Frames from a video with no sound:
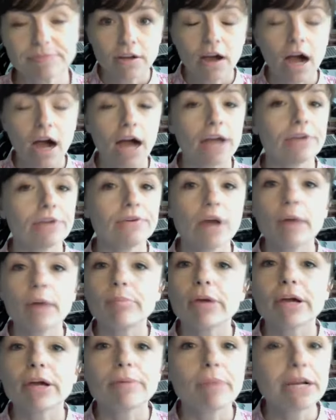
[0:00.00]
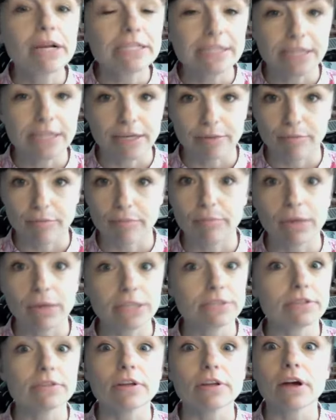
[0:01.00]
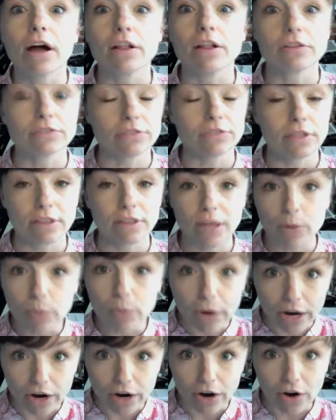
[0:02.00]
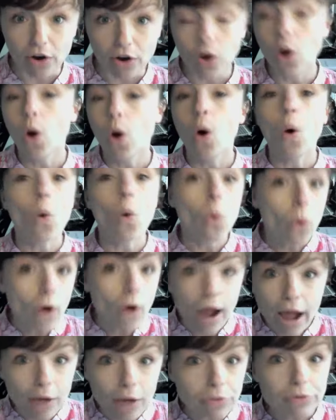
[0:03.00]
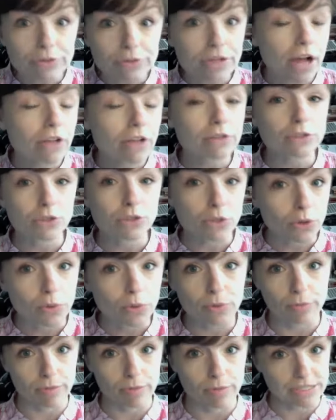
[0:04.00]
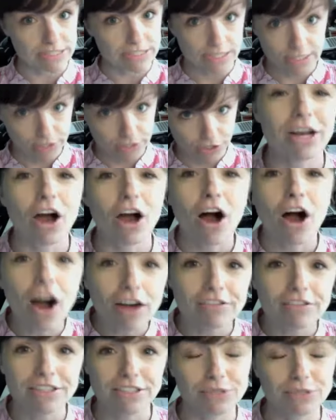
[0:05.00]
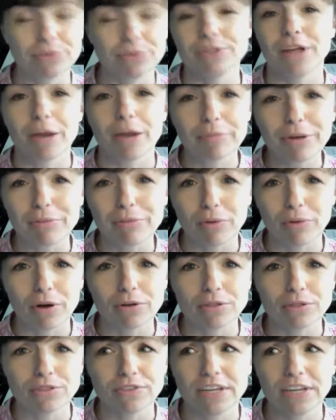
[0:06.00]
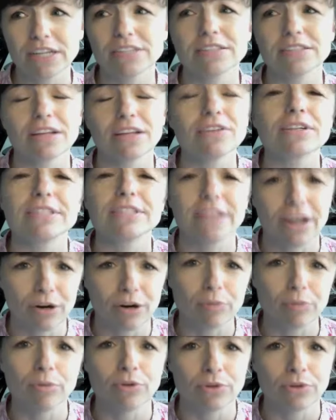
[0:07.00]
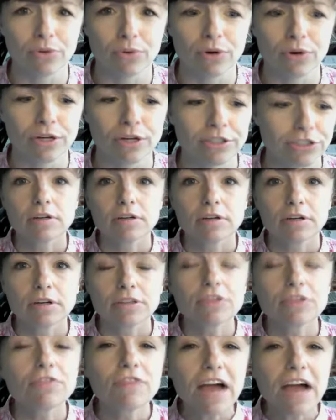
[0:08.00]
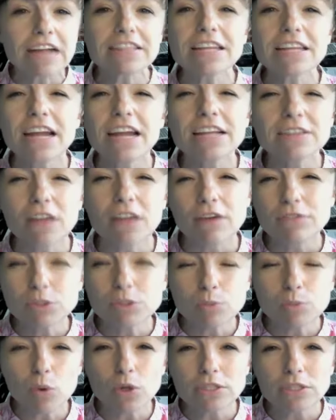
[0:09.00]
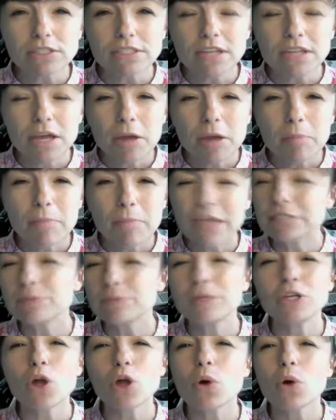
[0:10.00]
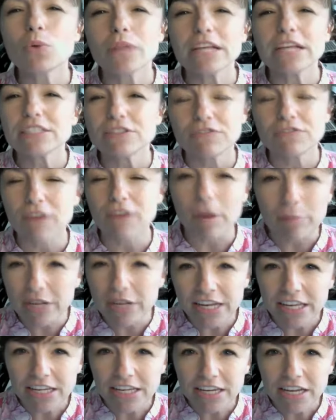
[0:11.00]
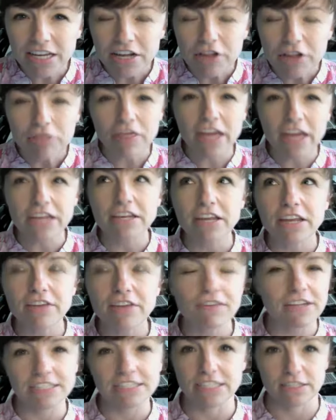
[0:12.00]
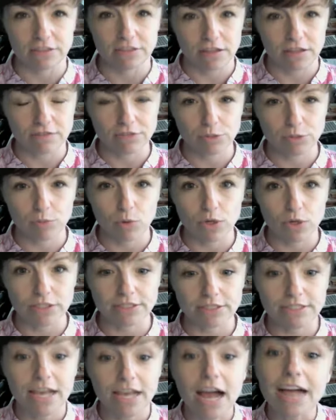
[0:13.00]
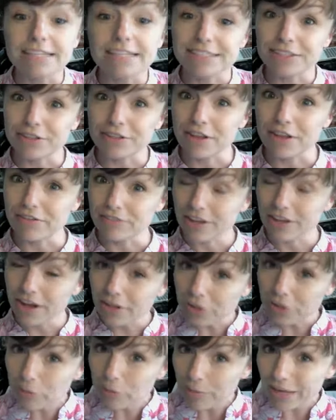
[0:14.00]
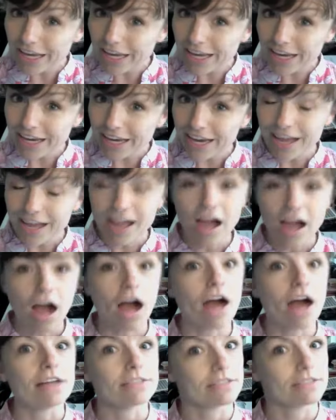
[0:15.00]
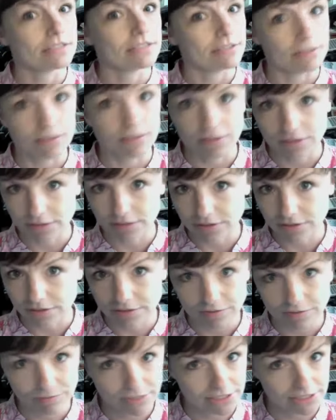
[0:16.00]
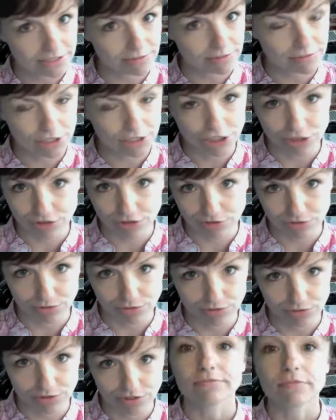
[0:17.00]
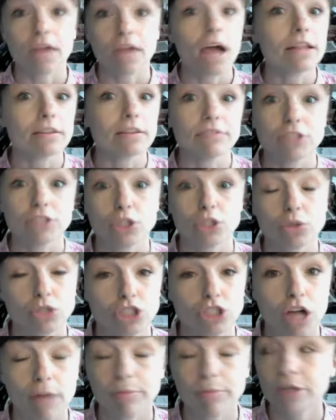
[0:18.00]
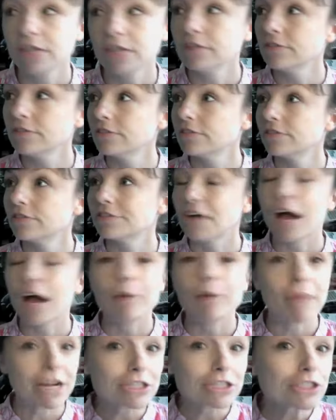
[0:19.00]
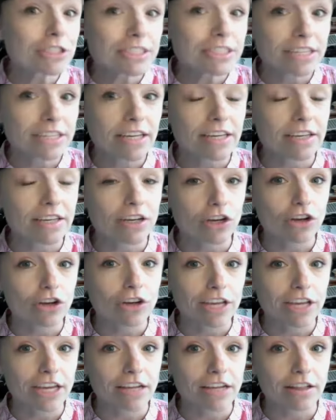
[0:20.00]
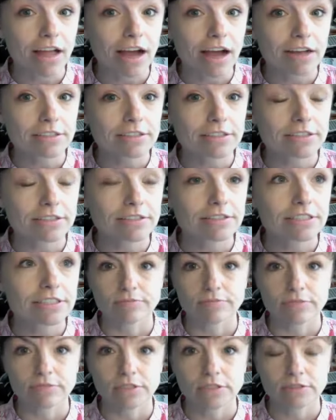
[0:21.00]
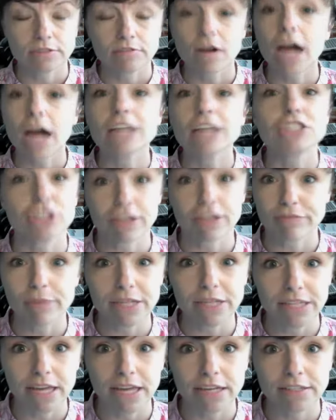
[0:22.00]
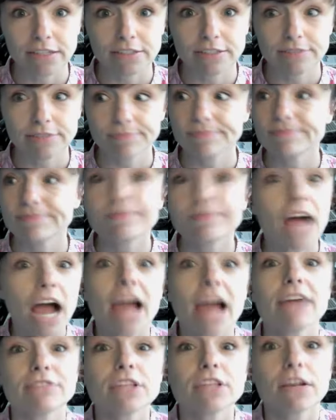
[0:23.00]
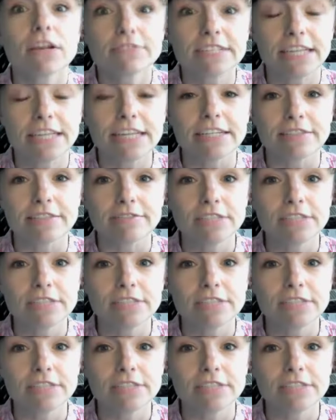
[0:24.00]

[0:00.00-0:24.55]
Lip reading: I do not pick my team based on the colors that they wear or how those colors look with my skin tone. Obviously, I would not be a Broncos fan because I look terrible in orange. The fact that I love sports makes me no less feminine than if I didn't love sports. I still love the color pink. I still love me some shoes. I love to go shopping. I'm actually taking a cooking class. I shave my legs. I have soft skin.